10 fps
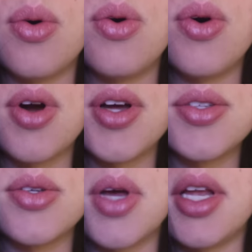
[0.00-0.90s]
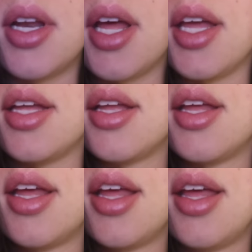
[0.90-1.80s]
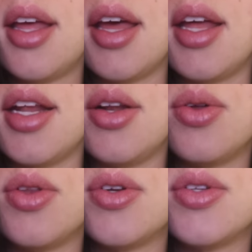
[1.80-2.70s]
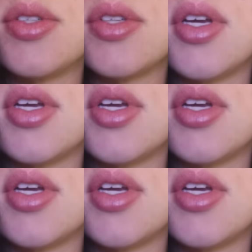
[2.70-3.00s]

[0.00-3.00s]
or also at night, and I know there's